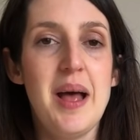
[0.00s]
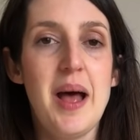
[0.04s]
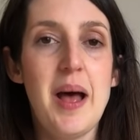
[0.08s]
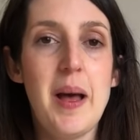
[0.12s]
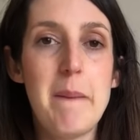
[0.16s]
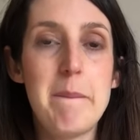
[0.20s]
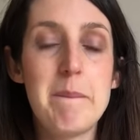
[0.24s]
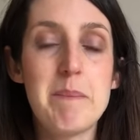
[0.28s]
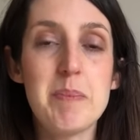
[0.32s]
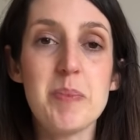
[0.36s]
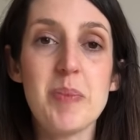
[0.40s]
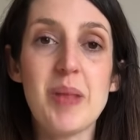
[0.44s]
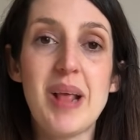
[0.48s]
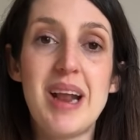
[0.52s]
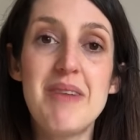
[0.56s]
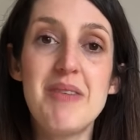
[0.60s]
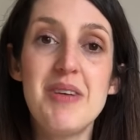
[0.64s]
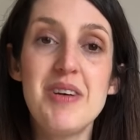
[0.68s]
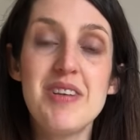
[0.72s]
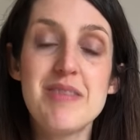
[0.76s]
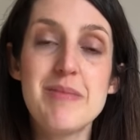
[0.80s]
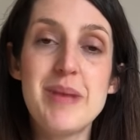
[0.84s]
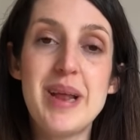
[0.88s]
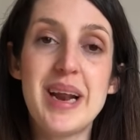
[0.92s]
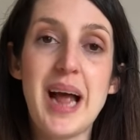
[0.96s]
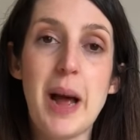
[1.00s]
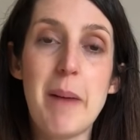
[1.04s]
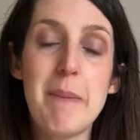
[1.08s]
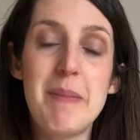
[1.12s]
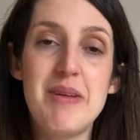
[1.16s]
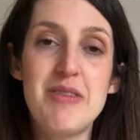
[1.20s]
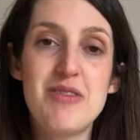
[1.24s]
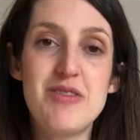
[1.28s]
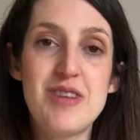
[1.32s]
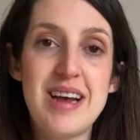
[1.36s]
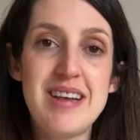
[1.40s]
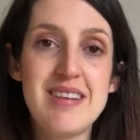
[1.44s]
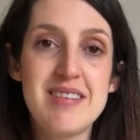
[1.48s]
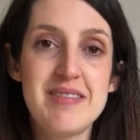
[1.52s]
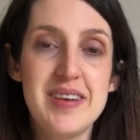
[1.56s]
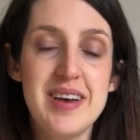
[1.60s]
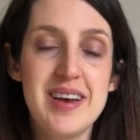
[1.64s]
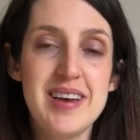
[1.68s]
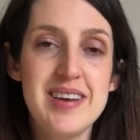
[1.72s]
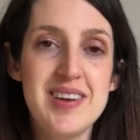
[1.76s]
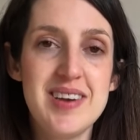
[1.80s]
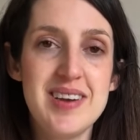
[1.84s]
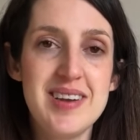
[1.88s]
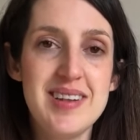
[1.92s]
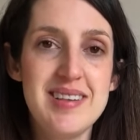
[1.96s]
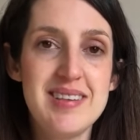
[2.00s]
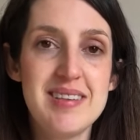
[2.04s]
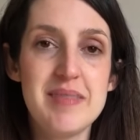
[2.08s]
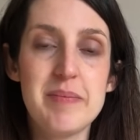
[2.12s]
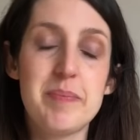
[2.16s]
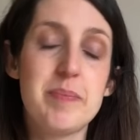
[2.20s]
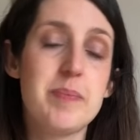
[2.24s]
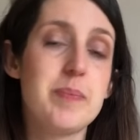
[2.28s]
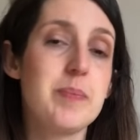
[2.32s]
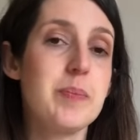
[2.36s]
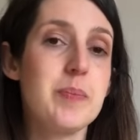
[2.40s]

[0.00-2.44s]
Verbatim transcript: Um, and I've also made a couple of dress versions.